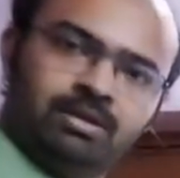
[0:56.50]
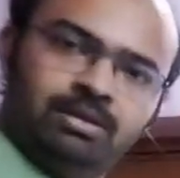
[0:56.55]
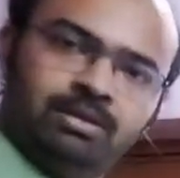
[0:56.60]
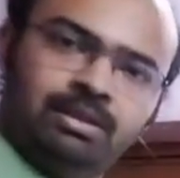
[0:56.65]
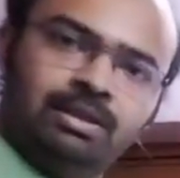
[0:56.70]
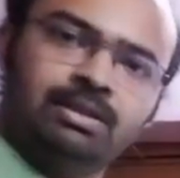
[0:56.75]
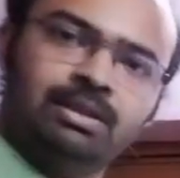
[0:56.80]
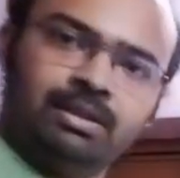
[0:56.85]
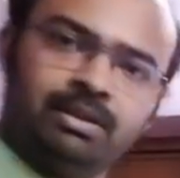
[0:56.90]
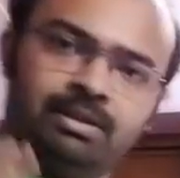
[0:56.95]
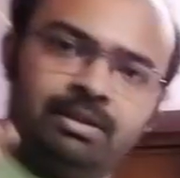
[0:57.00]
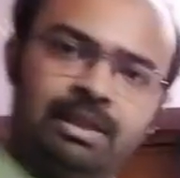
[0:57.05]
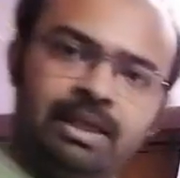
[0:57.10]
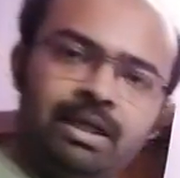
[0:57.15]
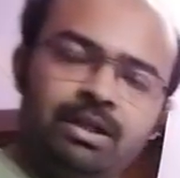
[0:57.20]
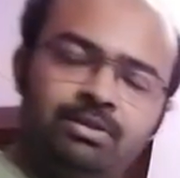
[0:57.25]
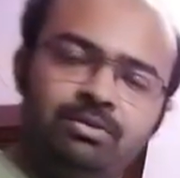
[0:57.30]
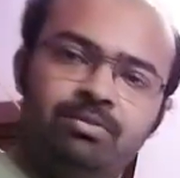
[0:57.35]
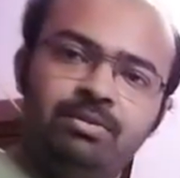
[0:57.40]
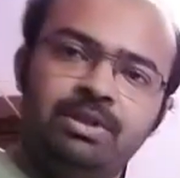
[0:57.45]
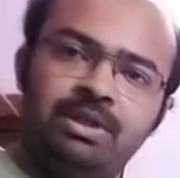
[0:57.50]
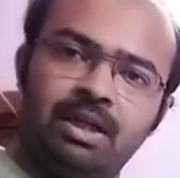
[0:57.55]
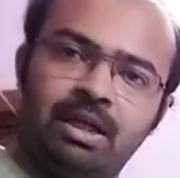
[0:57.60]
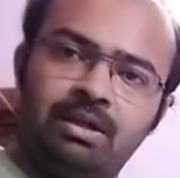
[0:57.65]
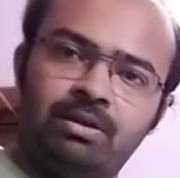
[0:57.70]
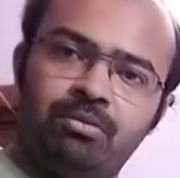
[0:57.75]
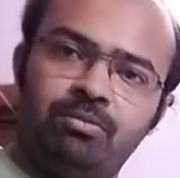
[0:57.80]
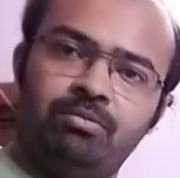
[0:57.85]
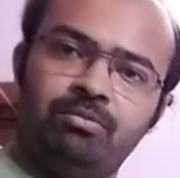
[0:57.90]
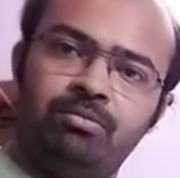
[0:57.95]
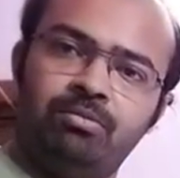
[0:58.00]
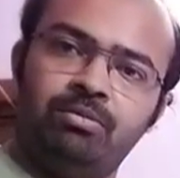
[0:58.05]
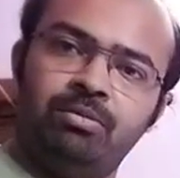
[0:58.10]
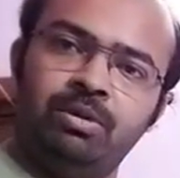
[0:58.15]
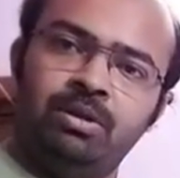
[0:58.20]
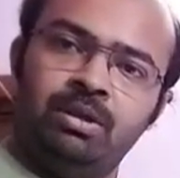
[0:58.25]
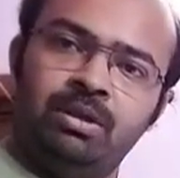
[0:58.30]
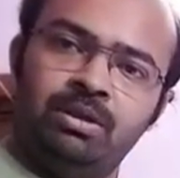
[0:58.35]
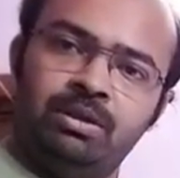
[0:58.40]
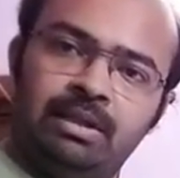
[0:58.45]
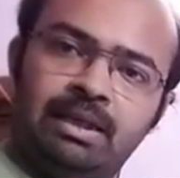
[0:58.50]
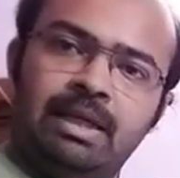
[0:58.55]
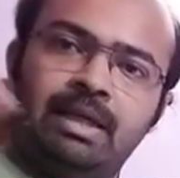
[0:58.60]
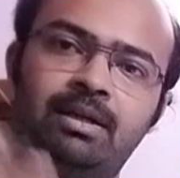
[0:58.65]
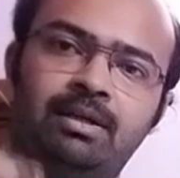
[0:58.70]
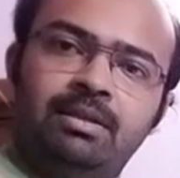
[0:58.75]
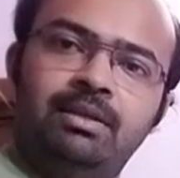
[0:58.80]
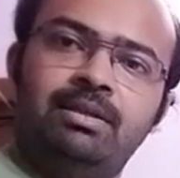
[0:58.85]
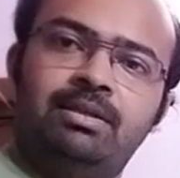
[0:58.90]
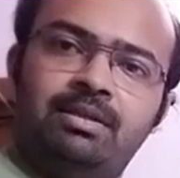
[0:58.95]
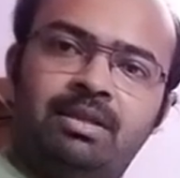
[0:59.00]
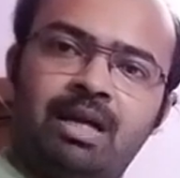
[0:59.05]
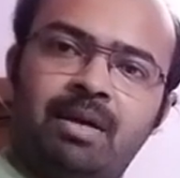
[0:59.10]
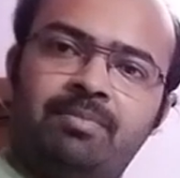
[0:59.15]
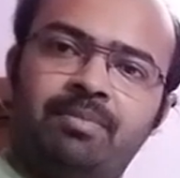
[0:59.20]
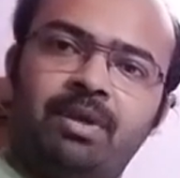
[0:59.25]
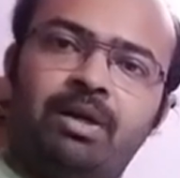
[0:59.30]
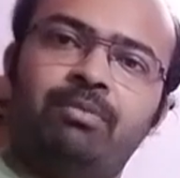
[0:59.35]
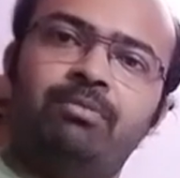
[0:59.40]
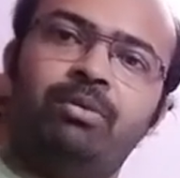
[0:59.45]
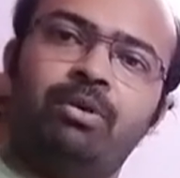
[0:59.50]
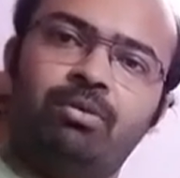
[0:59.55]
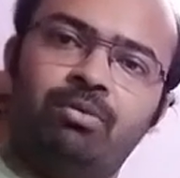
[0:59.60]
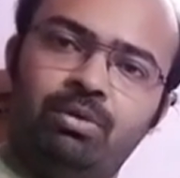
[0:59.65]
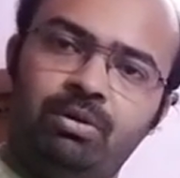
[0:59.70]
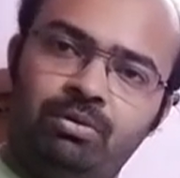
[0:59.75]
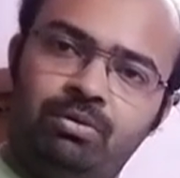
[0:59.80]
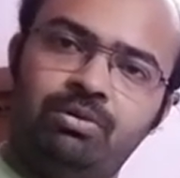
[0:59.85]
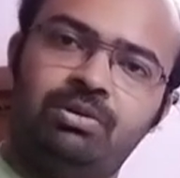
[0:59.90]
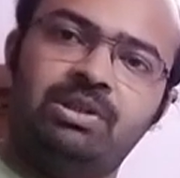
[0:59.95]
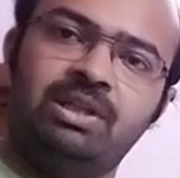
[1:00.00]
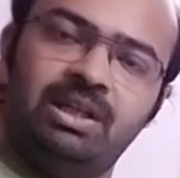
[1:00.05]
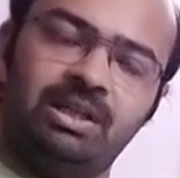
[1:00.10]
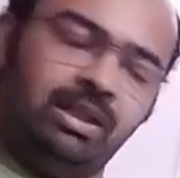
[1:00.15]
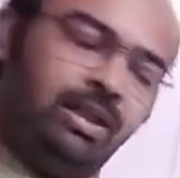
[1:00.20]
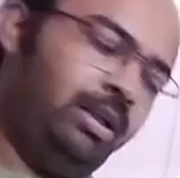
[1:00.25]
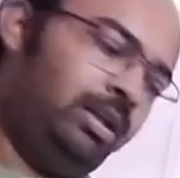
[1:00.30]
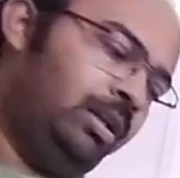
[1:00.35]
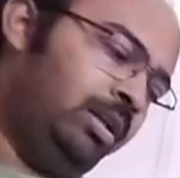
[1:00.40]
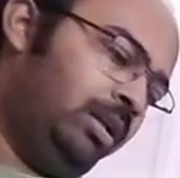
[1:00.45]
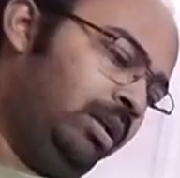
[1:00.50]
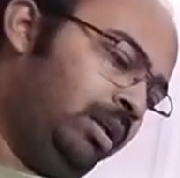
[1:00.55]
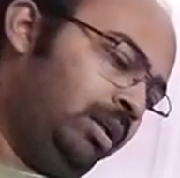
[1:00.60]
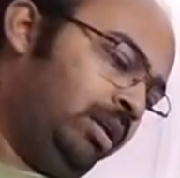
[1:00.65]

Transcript: These are the things which are there in this chapter and we are going to study.